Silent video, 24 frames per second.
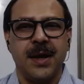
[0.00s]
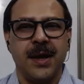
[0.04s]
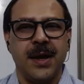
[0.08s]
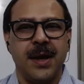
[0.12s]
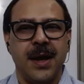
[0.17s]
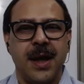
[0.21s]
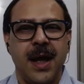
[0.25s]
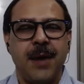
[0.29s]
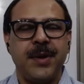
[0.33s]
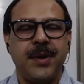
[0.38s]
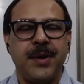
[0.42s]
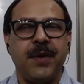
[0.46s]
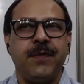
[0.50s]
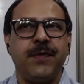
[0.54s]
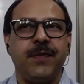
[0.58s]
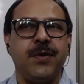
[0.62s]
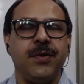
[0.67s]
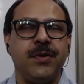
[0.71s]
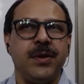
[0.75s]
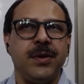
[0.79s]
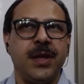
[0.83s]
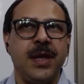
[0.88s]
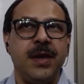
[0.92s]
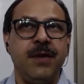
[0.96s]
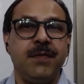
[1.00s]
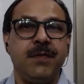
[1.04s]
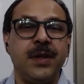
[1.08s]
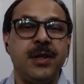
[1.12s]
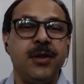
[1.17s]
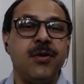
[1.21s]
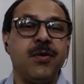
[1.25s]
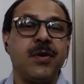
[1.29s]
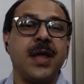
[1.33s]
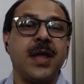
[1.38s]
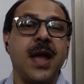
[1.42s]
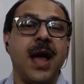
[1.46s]
I mean, if you even
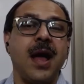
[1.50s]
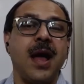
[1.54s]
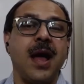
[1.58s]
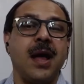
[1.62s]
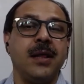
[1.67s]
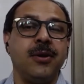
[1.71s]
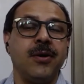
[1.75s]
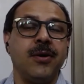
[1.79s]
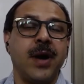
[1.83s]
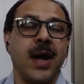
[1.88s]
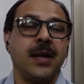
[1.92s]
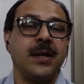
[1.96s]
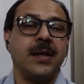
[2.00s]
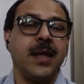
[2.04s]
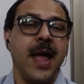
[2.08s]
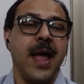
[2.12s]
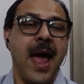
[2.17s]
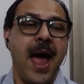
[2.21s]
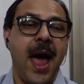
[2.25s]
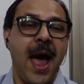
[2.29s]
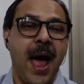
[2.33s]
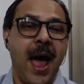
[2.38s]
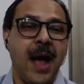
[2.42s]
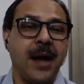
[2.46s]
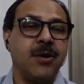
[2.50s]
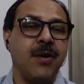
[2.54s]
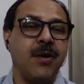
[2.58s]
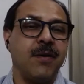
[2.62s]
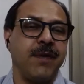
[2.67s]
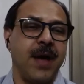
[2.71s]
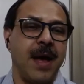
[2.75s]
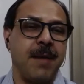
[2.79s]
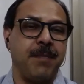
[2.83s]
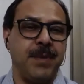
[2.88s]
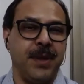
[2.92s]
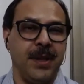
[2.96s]
look at the ad of
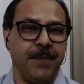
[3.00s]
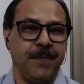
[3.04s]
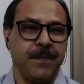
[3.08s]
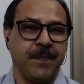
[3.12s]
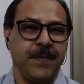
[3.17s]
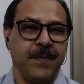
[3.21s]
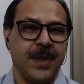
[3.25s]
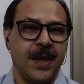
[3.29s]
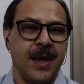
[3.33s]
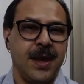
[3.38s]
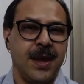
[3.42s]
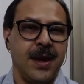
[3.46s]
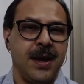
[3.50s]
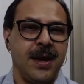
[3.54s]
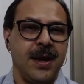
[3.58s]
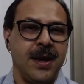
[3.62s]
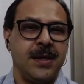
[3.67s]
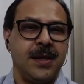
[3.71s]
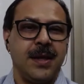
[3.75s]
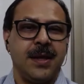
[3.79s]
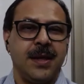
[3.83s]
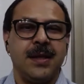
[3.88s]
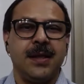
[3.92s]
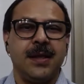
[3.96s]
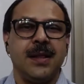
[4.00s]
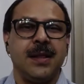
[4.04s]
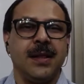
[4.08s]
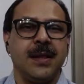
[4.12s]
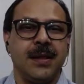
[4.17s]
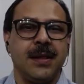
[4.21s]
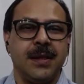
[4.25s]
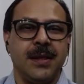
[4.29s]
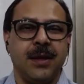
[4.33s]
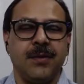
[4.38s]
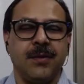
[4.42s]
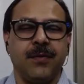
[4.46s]
Apple, when
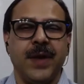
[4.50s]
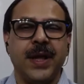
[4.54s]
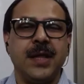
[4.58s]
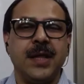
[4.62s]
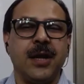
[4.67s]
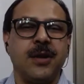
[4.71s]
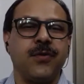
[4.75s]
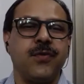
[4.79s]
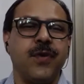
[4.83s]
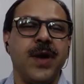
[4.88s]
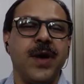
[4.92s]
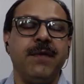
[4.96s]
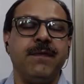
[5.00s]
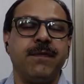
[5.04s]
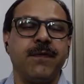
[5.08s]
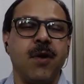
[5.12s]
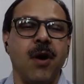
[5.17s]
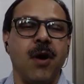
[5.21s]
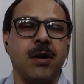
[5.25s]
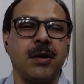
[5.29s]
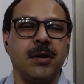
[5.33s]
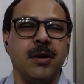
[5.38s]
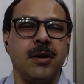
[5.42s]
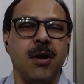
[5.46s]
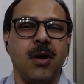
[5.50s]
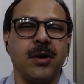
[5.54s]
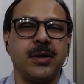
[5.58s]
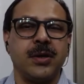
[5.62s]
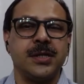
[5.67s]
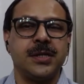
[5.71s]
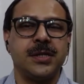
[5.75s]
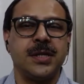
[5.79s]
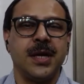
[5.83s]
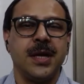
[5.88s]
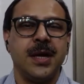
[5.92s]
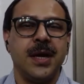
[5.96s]
the 12 got
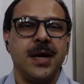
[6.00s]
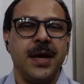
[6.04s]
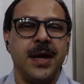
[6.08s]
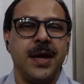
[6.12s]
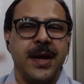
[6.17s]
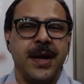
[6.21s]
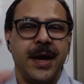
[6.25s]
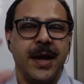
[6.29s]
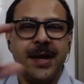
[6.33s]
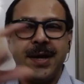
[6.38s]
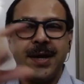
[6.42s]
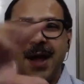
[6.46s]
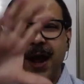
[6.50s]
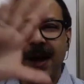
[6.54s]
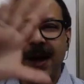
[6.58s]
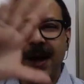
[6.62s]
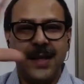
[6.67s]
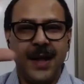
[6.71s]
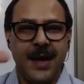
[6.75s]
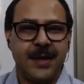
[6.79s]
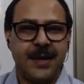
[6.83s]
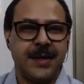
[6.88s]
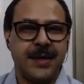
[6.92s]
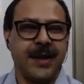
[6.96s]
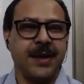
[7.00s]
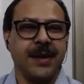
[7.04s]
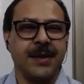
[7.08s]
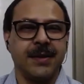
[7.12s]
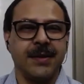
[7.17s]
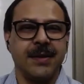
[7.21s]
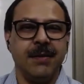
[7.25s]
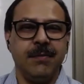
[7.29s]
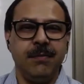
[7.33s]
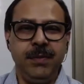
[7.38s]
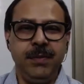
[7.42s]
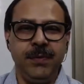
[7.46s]
launched, it had that
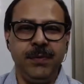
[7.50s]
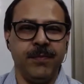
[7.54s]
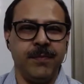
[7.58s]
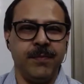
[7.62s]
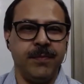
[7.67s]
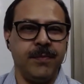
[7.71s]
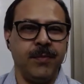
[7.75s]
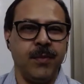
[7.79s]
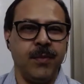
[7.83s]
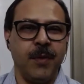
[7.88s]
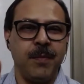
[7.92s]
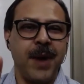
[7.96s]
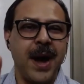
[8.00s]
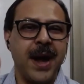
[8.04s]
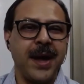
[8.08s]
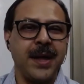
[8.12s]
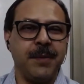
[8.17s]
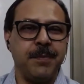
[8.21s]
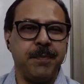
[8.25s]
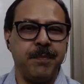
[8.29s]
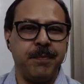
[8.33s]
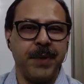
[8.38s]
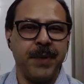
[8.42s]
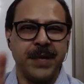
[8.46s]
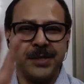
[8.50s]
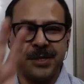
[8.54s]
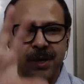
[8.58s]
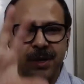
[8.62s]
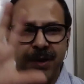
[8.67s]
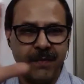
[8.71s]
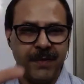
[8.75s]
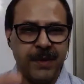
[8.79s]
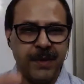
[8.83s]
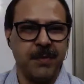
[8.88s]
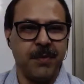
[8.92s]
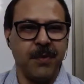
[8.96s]
mobile picture
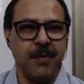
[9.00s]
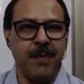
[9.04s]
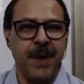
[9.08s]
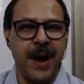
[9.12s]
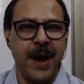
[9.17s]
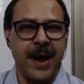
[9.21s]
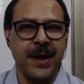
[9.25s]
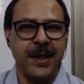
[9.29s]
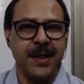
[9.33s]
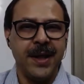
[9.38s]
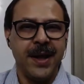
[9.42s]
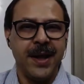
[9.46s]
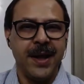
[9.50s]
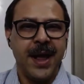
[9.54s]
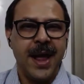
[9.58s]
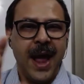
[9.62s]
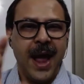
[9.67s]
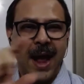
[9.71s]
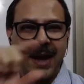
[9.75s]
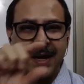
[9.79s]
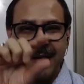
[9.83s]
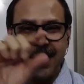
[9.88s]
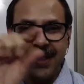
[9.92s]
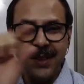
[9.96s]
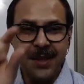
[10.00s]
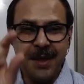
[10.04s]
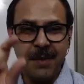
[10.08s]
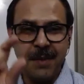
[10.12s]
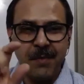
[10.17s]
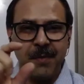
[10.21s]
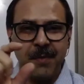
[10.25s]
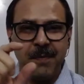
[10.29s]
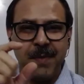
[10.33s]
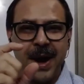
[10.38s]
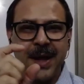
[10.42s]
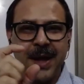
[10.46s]
of the mobile, and in the
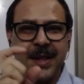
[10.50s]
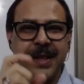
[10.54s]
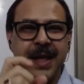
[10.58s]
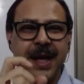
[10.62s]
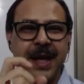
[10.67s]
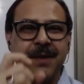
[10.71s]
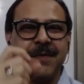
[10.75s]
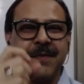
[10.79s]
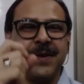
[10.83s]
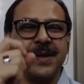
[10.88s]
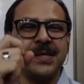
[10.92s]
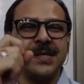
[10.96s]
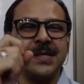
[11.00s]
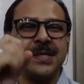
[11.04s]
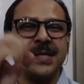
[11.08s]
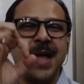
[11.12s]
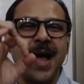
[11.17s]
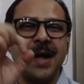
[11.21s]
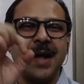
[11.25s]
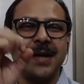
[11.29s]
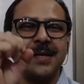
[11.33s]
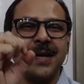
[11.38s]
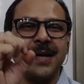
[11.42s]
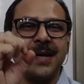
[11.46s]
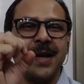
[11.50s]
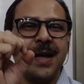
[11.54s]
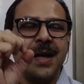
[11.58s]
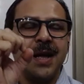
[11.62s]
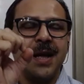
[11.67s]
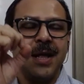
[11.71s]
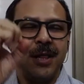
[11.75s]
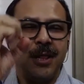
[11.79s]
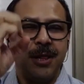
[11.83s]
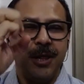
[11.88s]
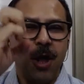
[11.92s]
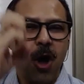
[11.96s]
mobile there was that
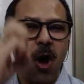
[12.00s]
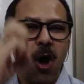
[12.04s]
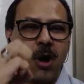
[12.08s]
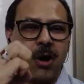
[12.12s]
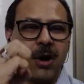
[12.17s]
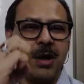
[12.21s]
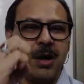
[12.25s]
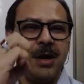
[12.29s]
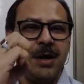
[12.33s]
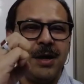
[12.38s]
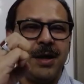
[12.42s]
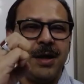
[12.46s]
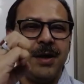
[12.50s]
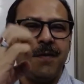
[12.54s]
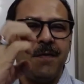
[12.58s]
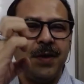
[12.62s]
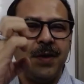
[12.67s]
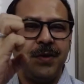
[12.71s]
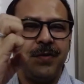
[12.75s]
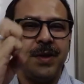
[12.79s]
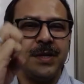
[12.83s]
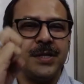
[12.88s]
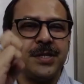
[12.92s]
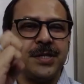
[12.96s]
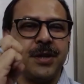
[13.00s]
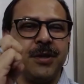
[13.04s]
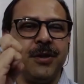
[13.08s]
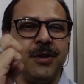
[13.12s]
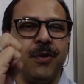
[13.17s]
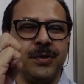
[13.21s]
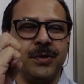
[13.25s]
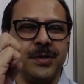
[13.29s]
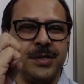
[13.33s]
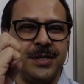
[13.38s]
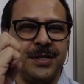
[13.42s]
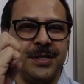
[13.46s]
lock which was
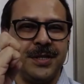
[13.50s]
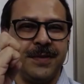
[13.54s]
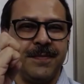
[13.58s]
closed,